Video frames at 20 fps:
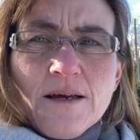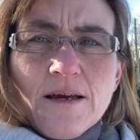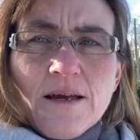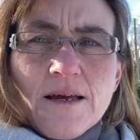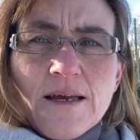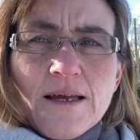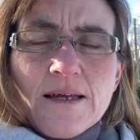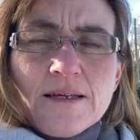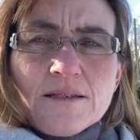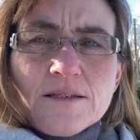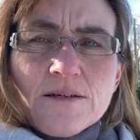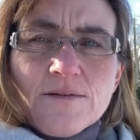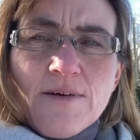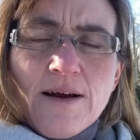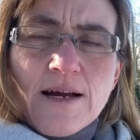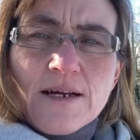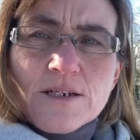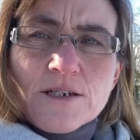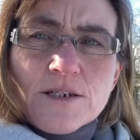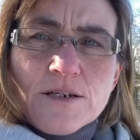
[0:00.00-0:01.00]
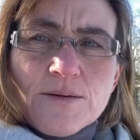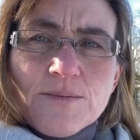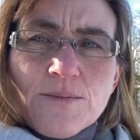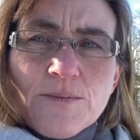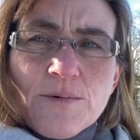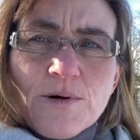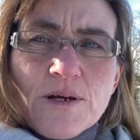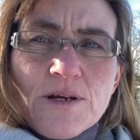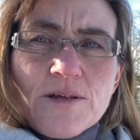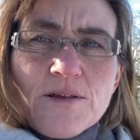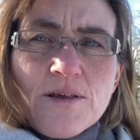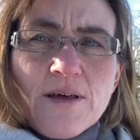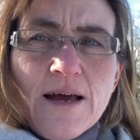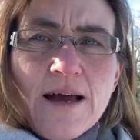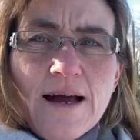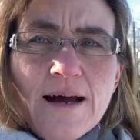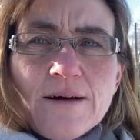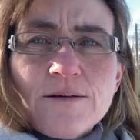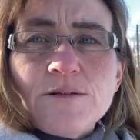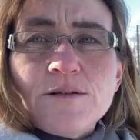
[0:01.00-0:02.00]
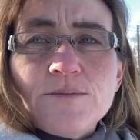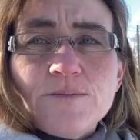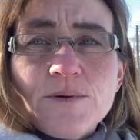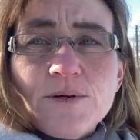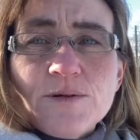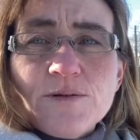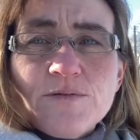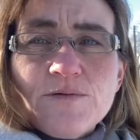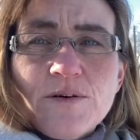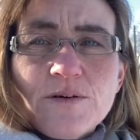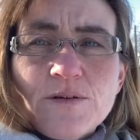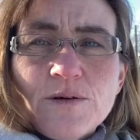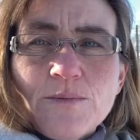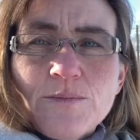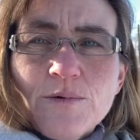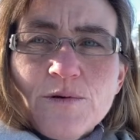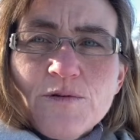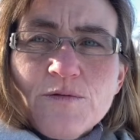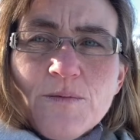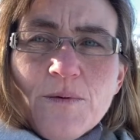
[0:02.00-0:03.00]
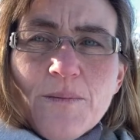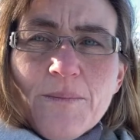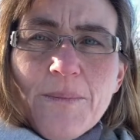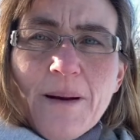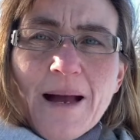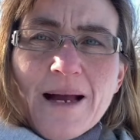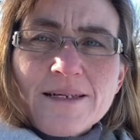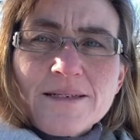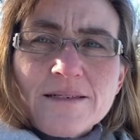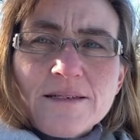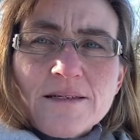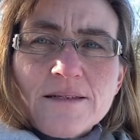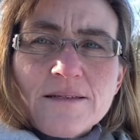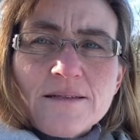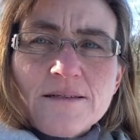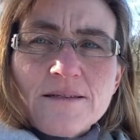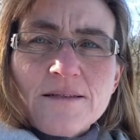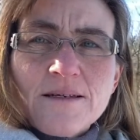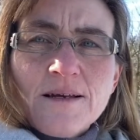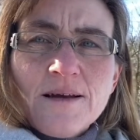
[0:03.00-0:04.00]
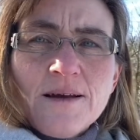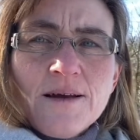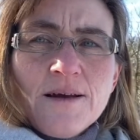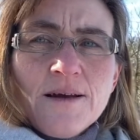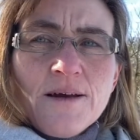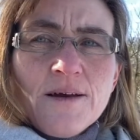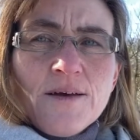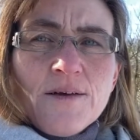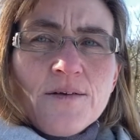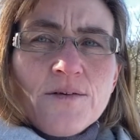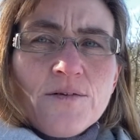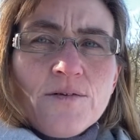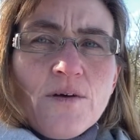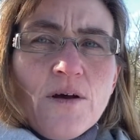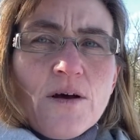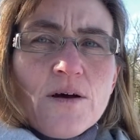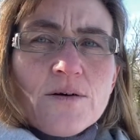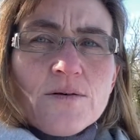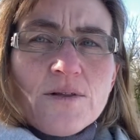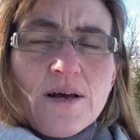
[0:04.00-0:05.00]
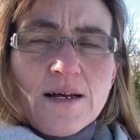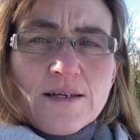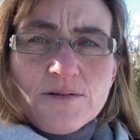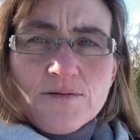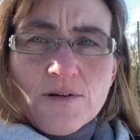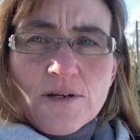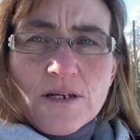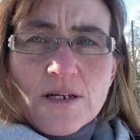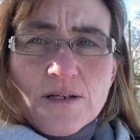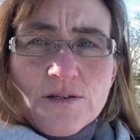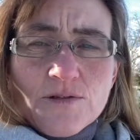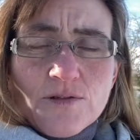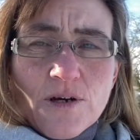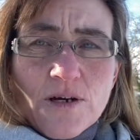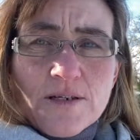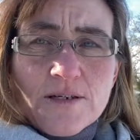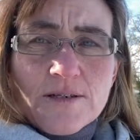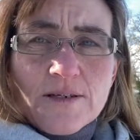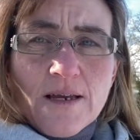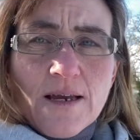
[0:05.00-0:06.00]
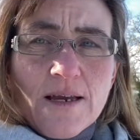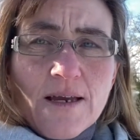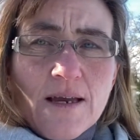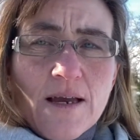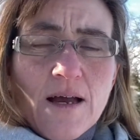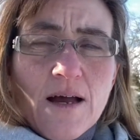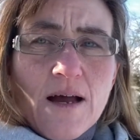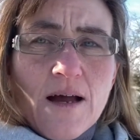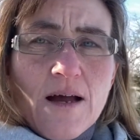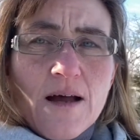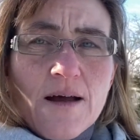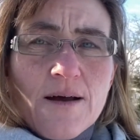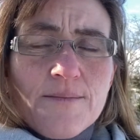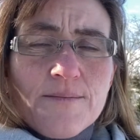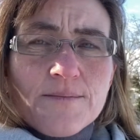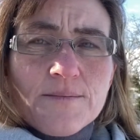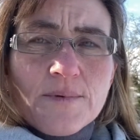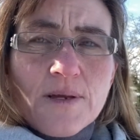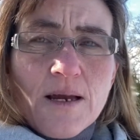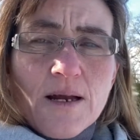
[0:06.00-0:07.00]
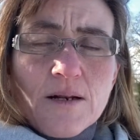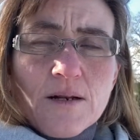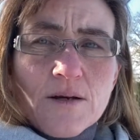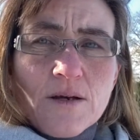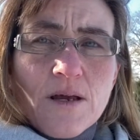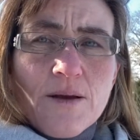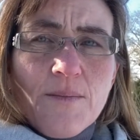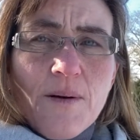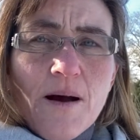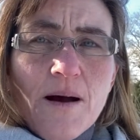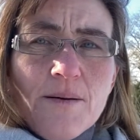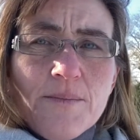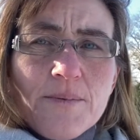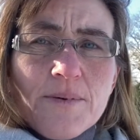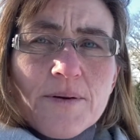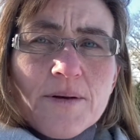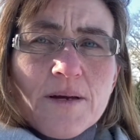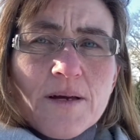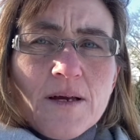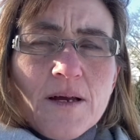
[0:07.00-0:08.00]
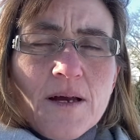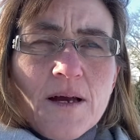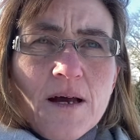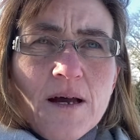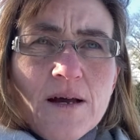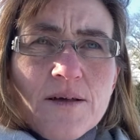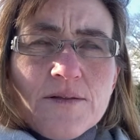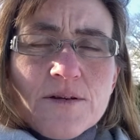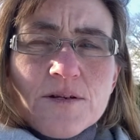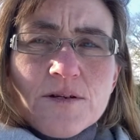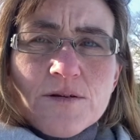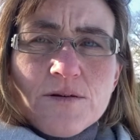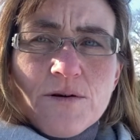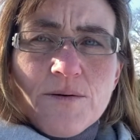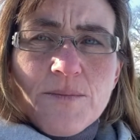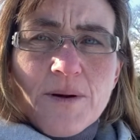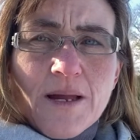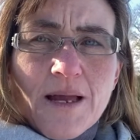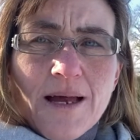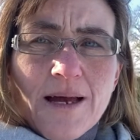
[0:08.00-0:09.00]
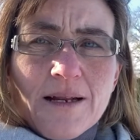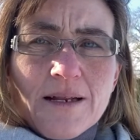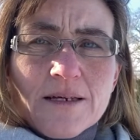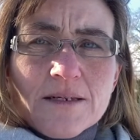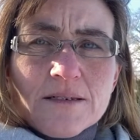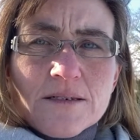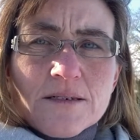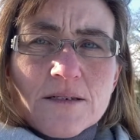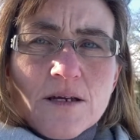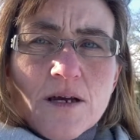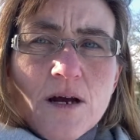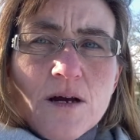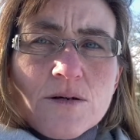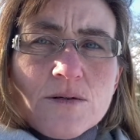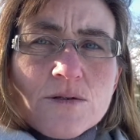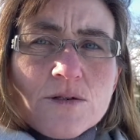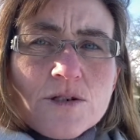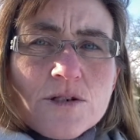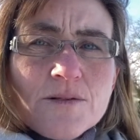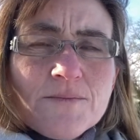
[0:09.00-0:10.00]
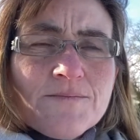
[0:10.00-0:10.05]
interaction with how you move and your movement patterns. So that's really interesting. Look him up, the neuromechanics coach.